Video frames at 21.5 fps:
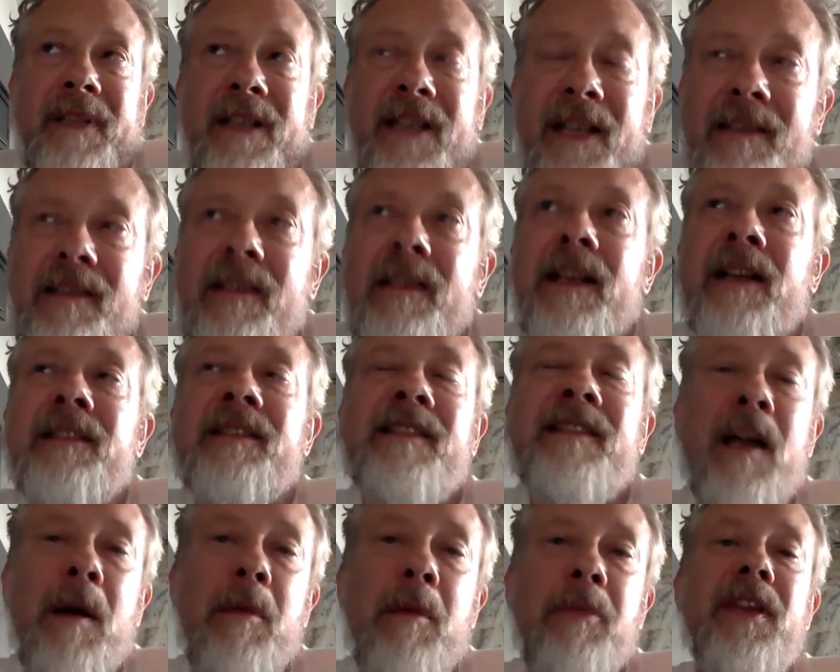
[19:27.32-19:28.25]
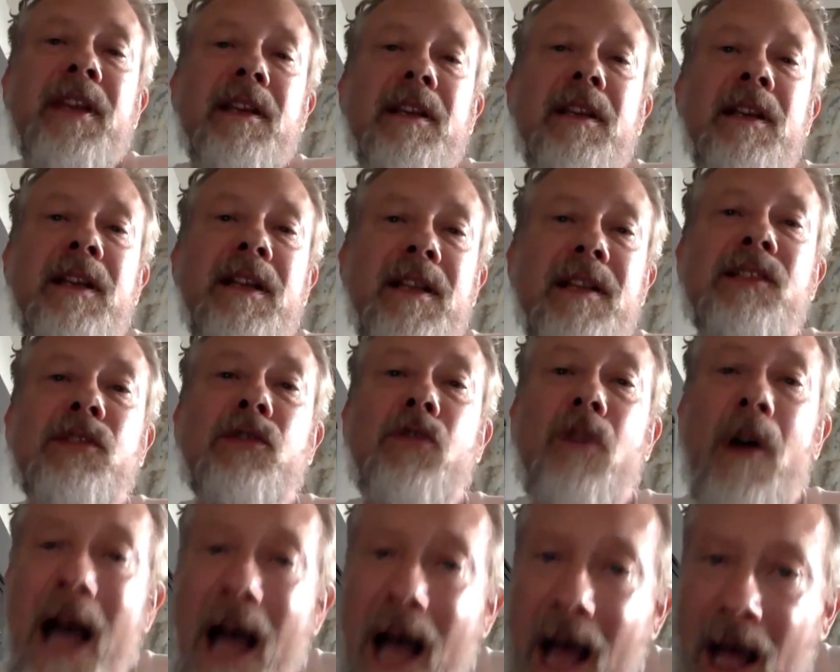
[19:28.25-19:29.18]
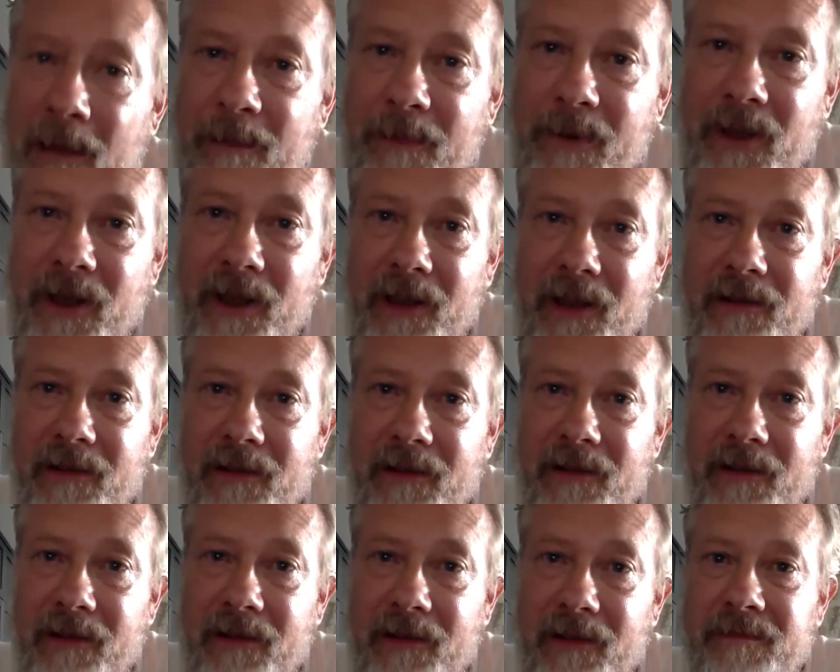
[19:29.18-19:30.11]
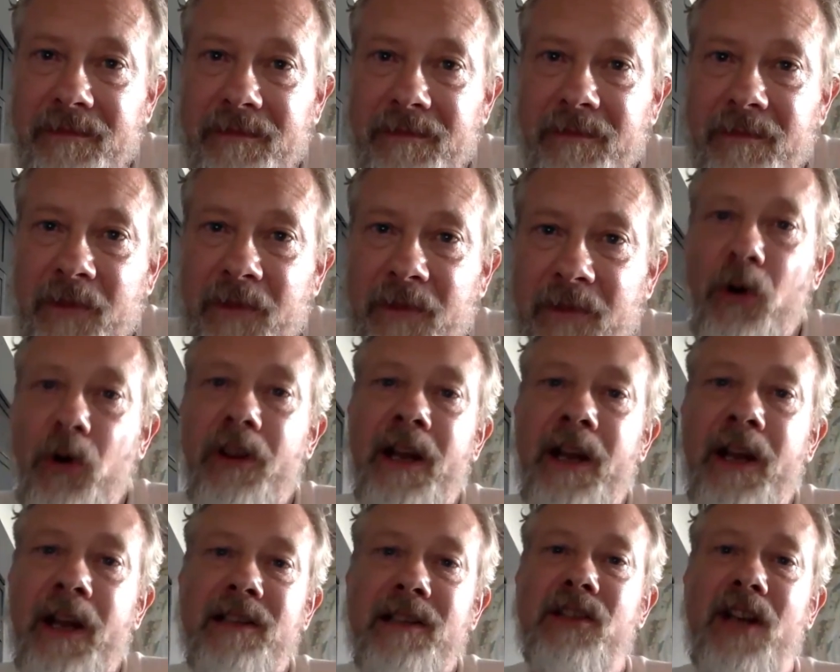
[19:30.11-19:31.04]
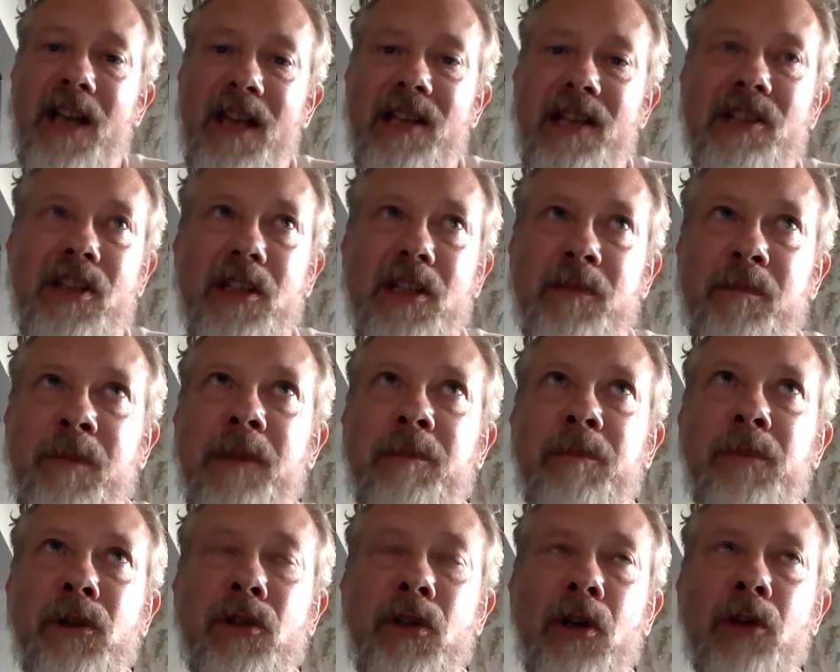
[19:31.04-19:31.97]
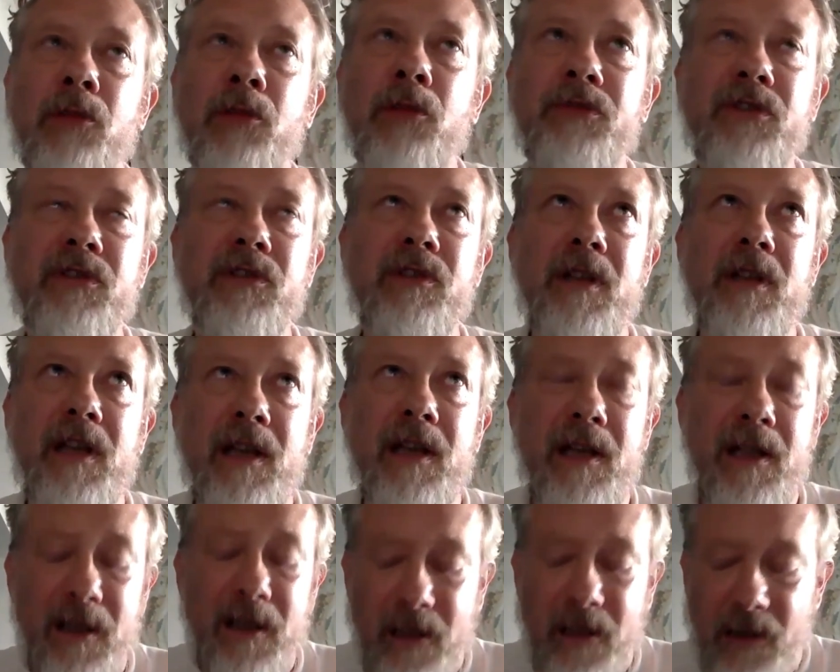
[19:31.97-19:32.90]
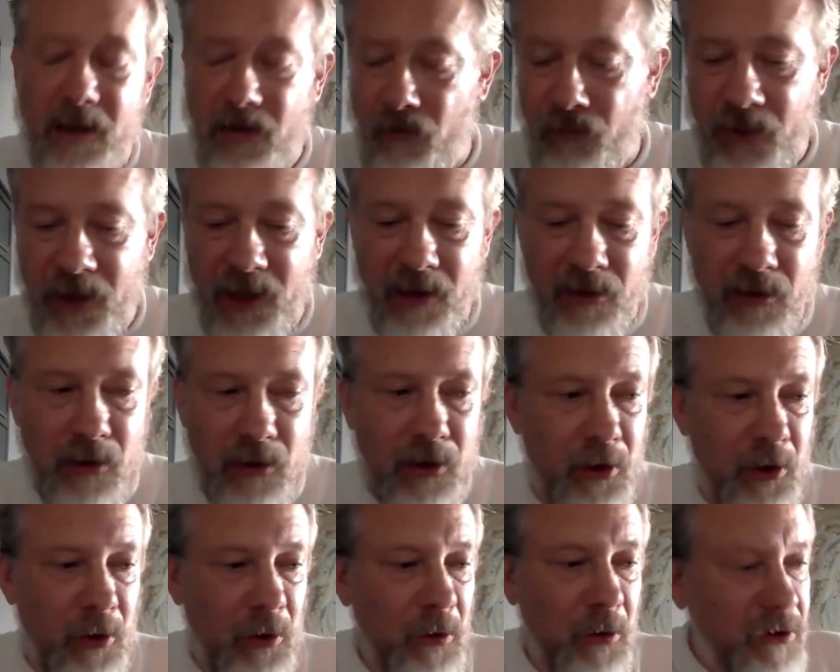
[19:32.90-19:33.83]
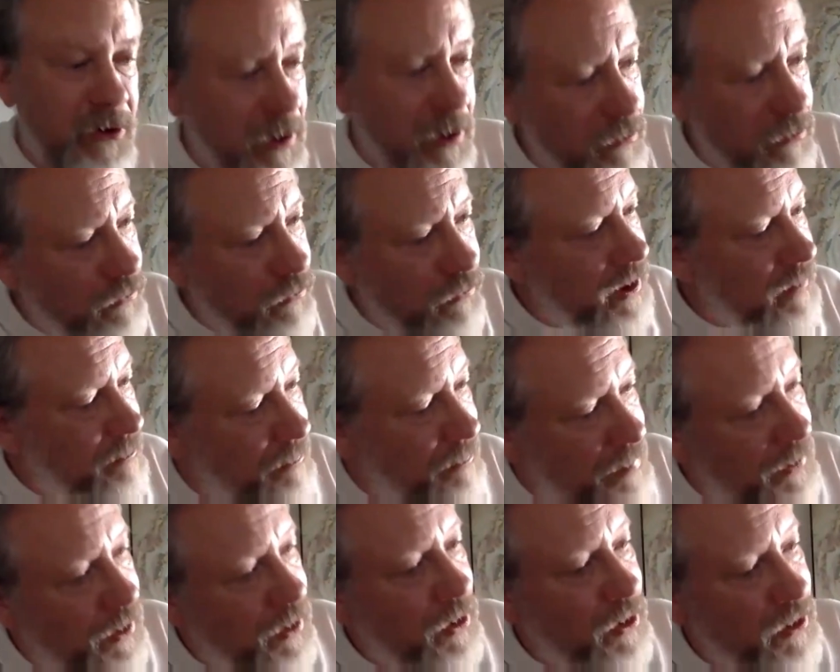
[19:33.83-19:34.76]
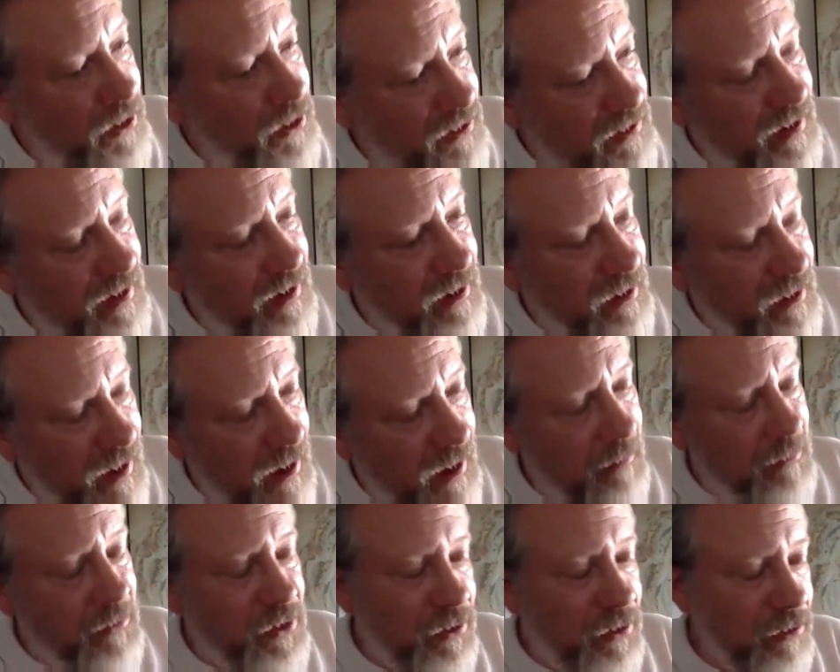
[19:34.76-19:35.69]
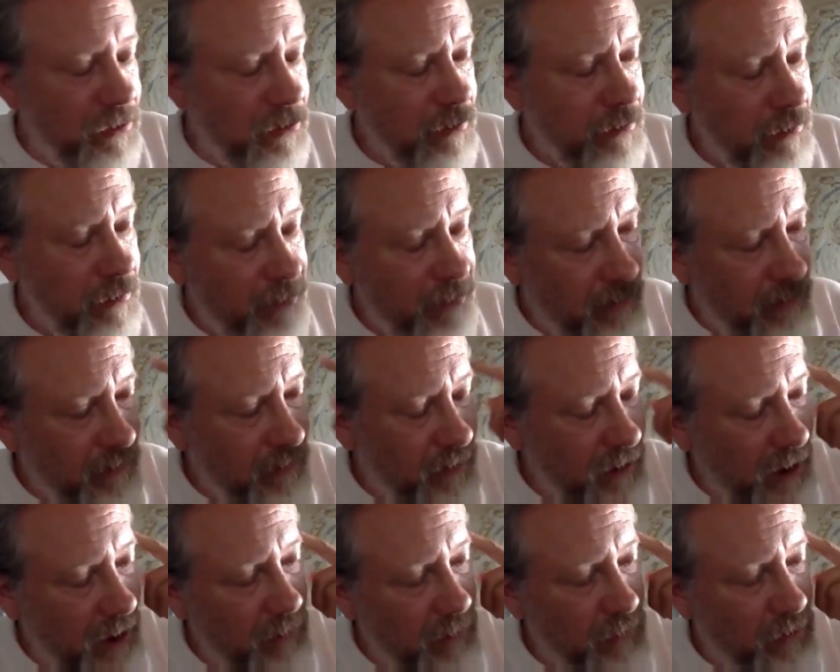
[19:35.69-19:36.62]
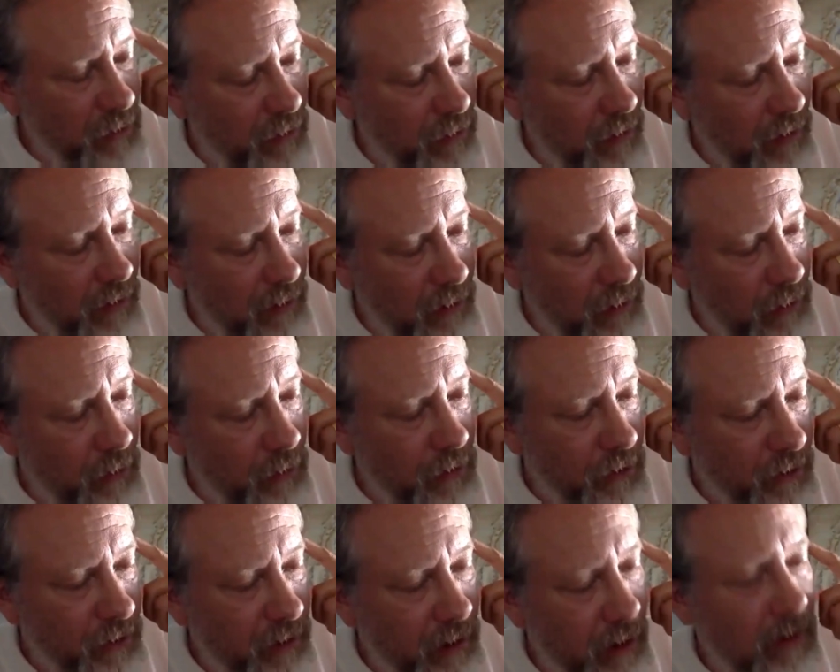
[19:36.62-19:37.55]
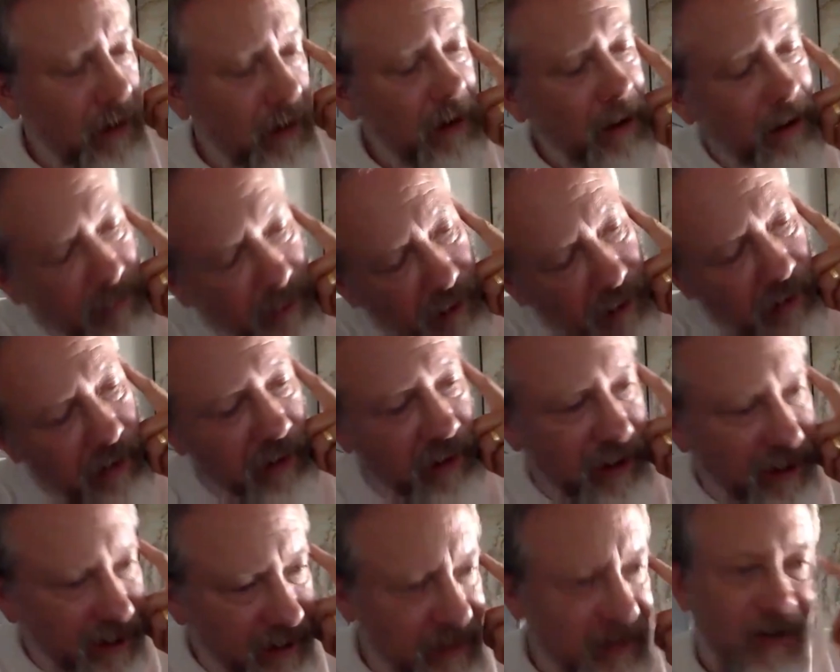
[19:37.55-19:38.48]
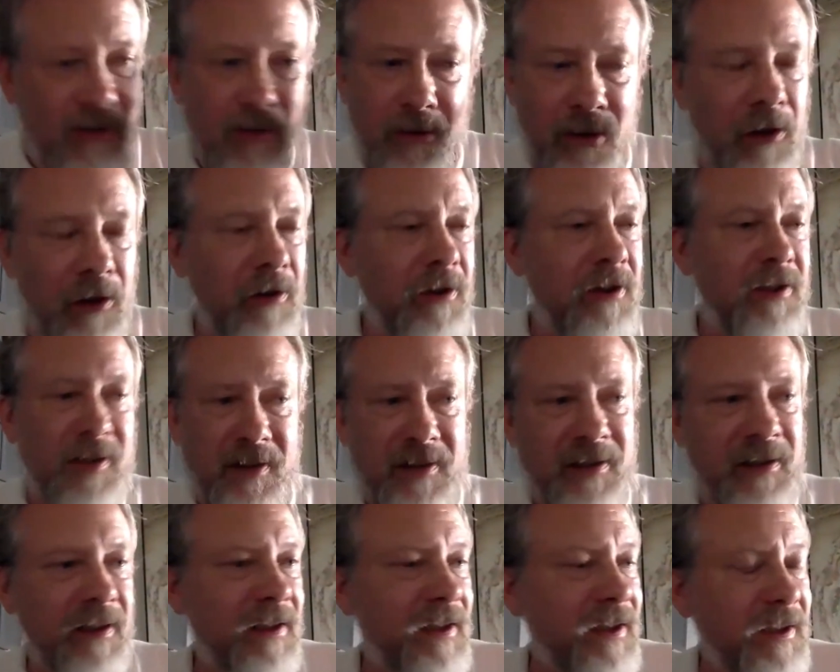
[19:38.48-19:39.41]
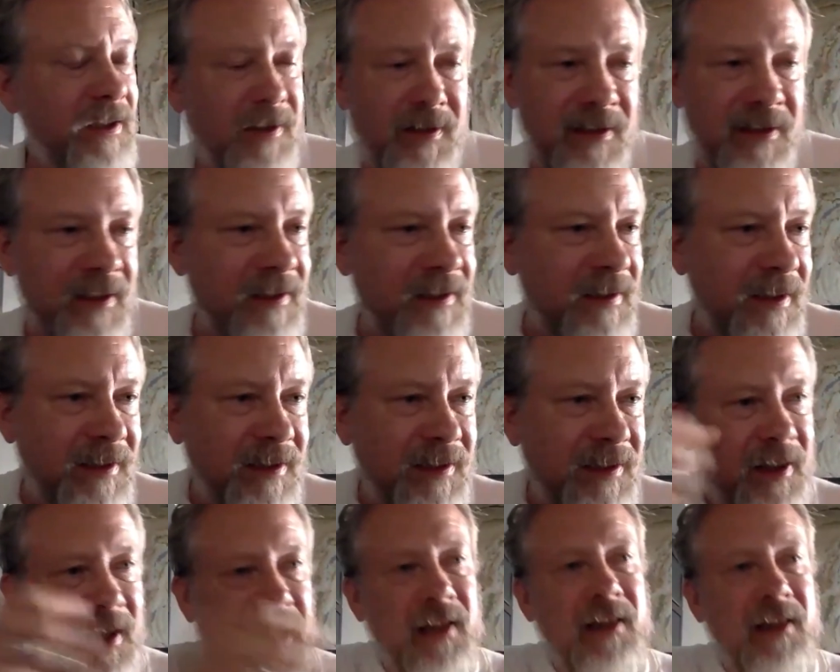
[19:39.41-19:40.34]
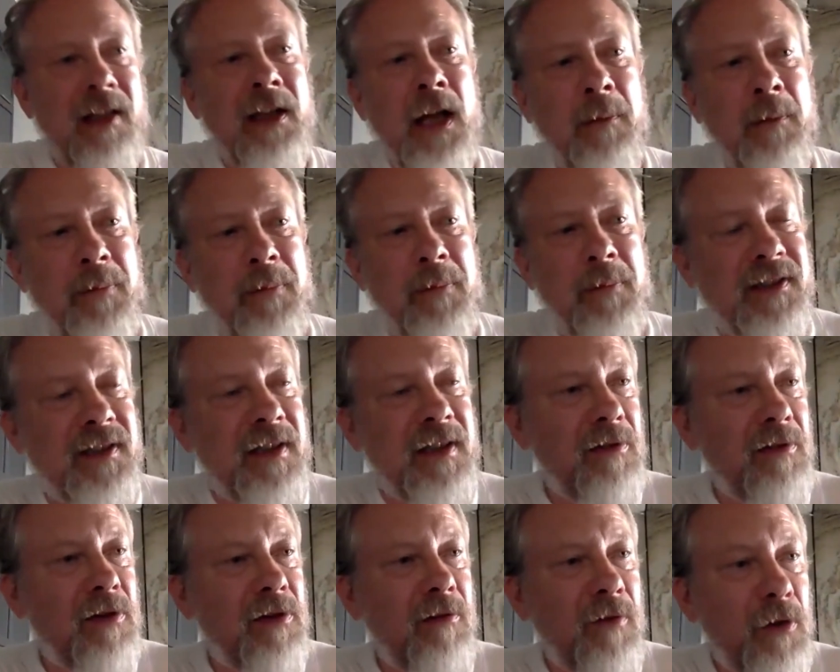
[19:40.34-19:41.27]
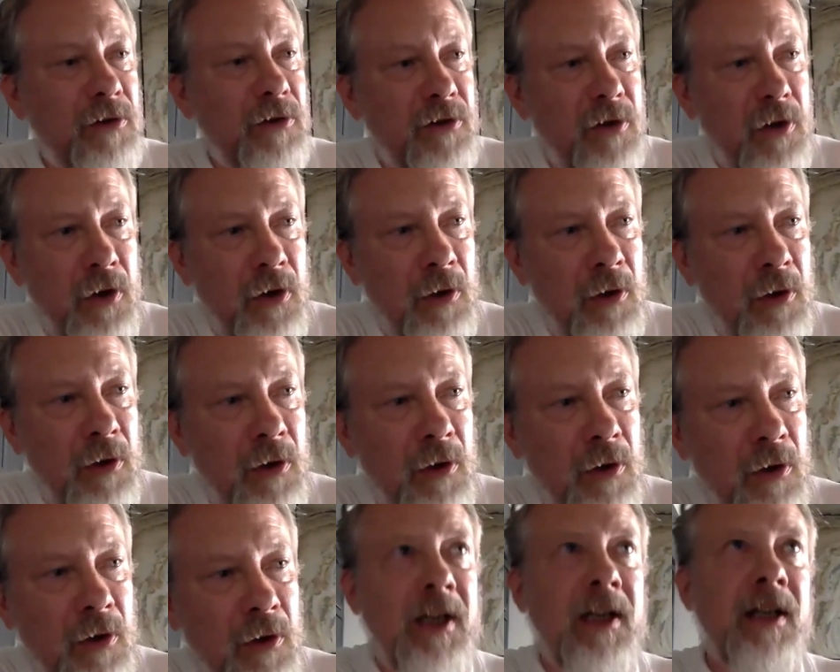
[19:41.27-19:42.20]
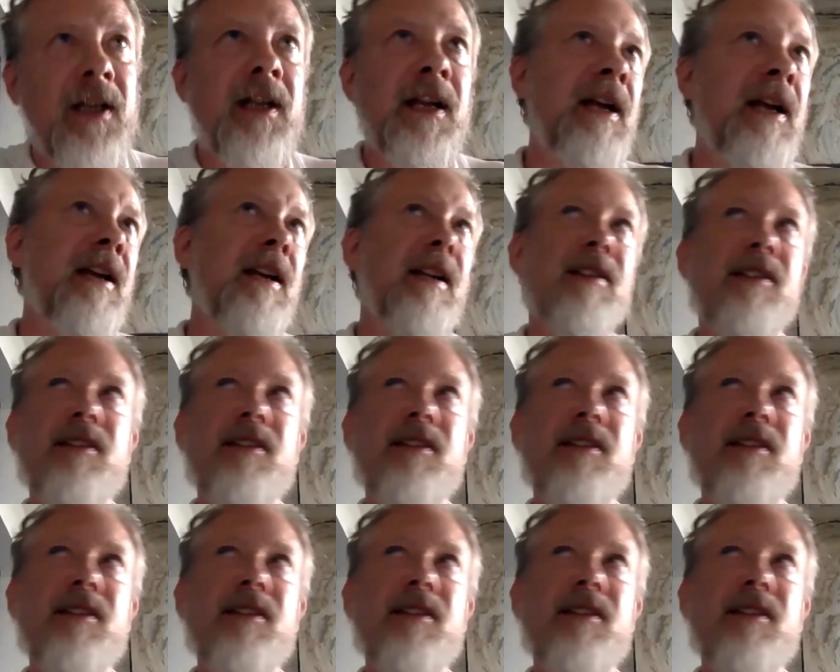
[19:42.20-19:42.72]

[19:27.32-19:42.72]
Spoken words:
It something needs to happen before that changes. People don't read the news and read books and come to a conclusion. Oh, blah, blah, blah. It's, you know, it's this thing that happened 7th of October, and